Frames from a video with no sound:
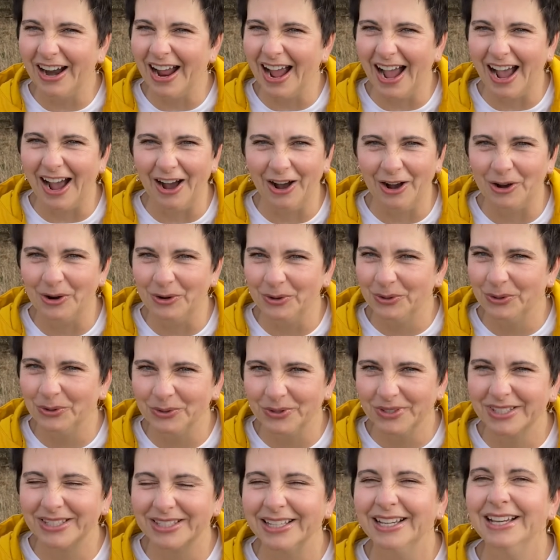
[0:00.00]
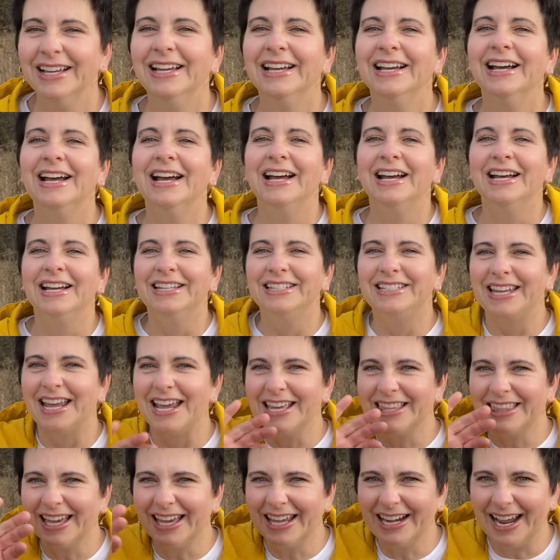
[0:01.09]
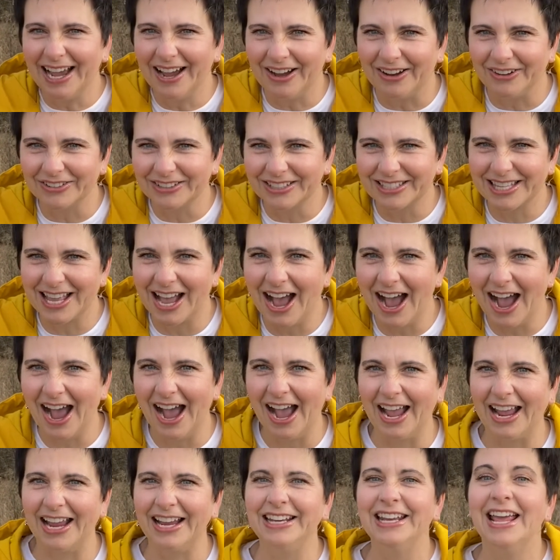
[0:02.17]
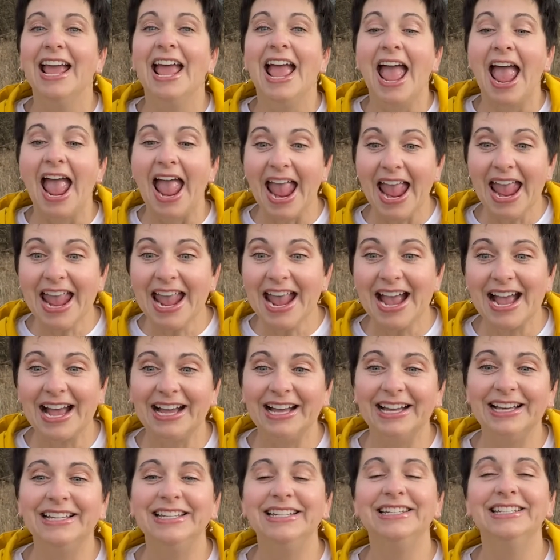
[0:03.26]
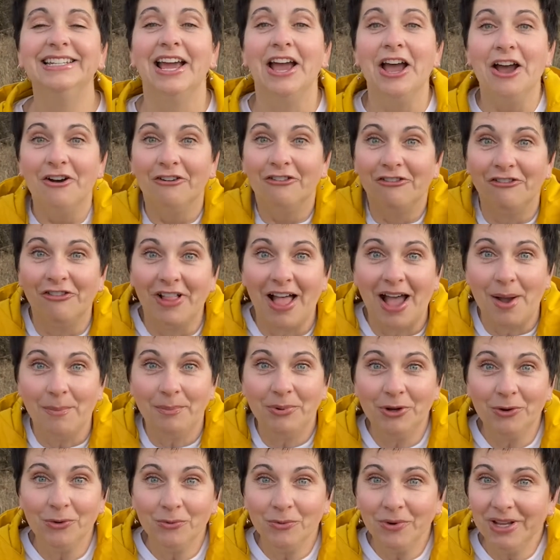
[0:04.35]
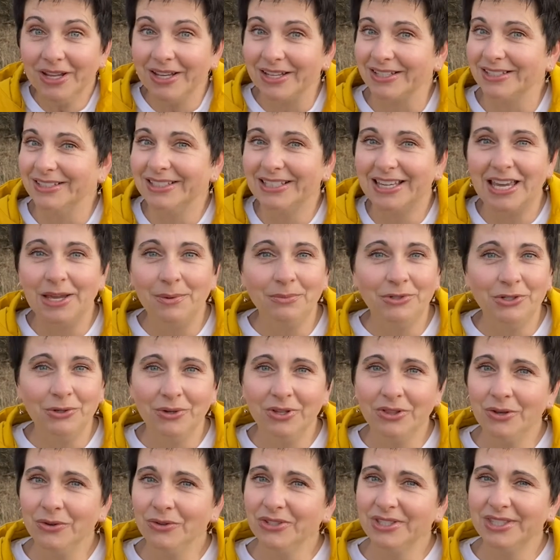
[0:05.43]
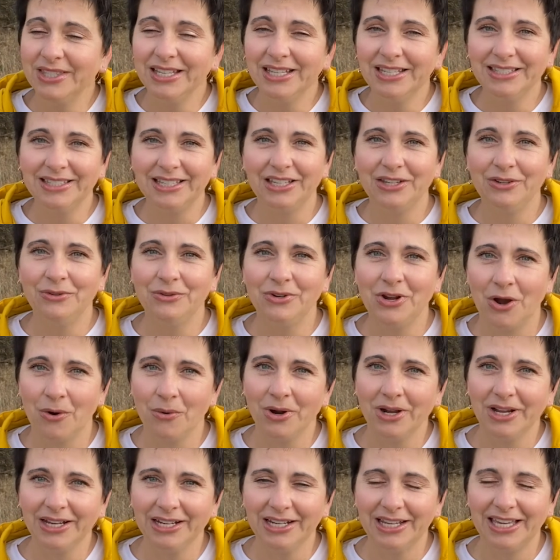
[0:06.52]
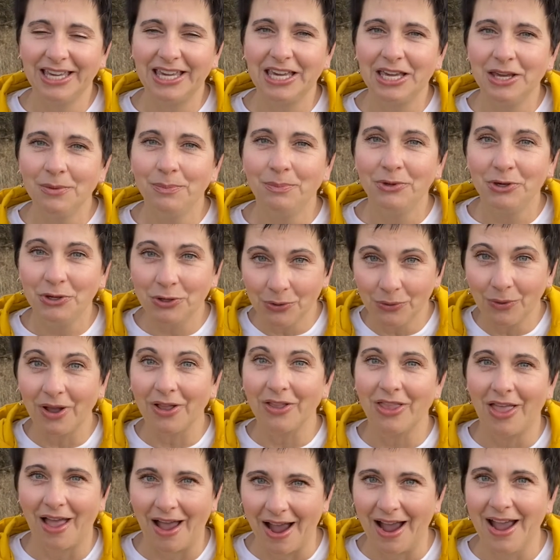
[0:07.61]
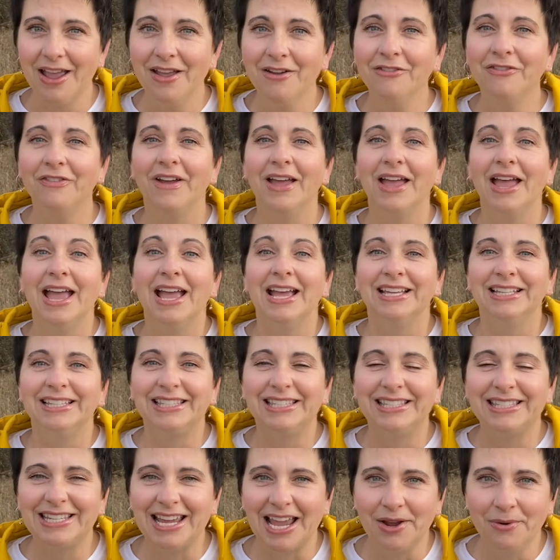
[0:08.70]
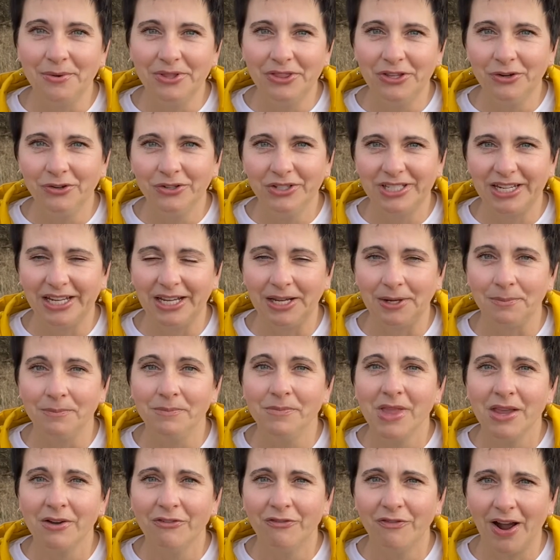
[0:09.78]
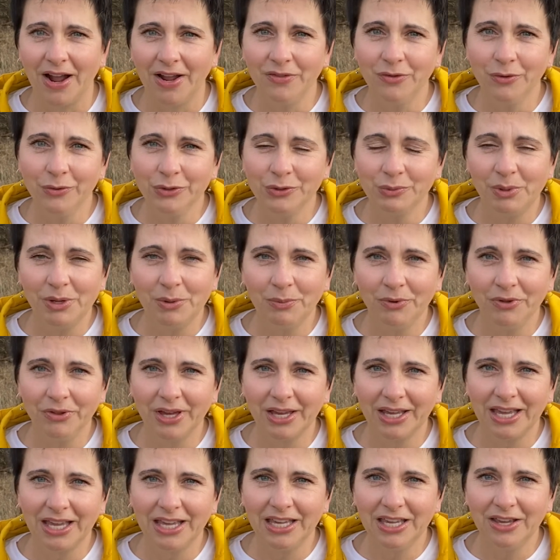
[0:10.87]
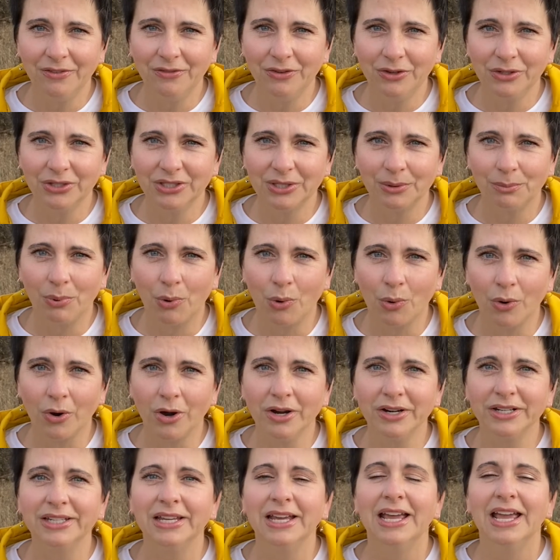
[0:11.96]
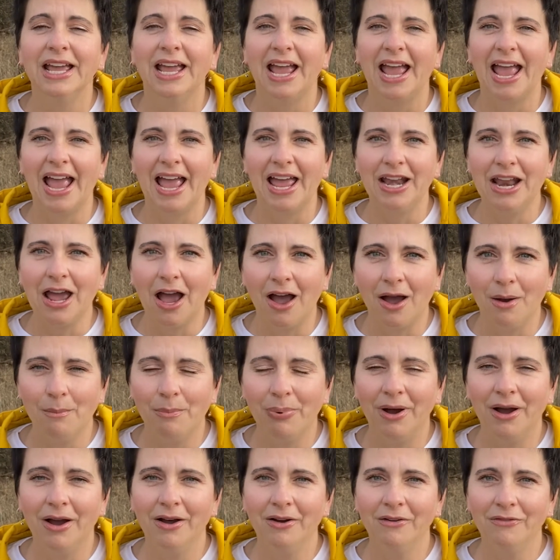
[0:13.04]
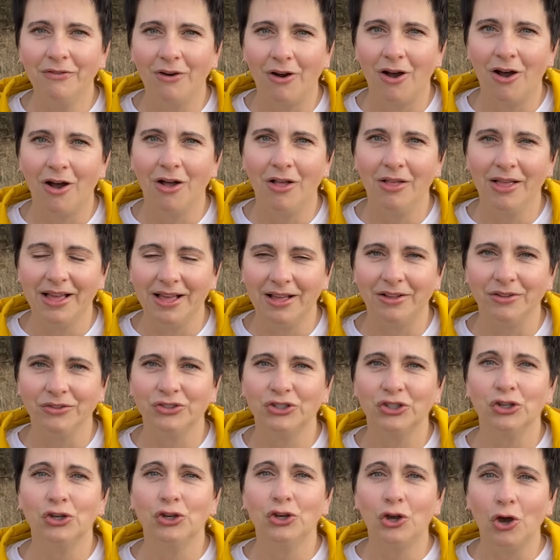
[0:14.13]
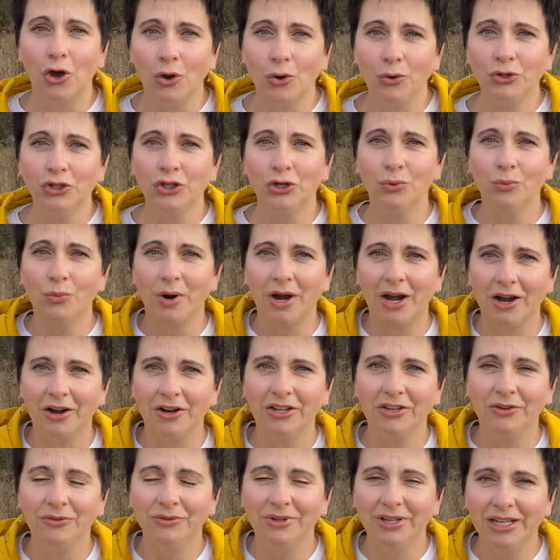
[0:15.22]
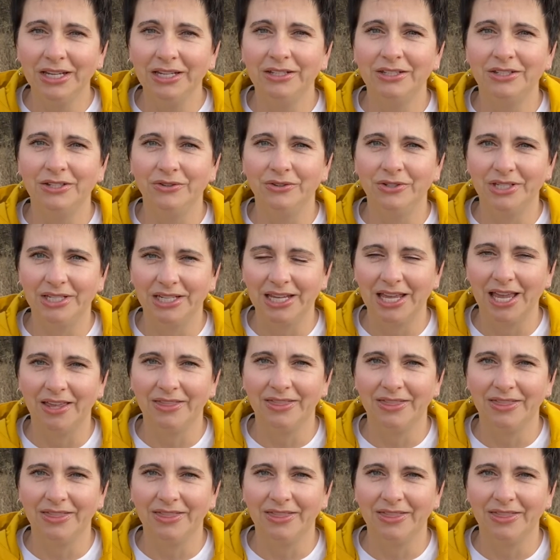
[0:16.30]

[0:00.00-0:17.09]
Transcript: house. Take that outside. And flap your wings, keep doing those things that you know are going to keep you alive. Stay with your team. Find those people that can give you support. And above all else, go to where you need to to get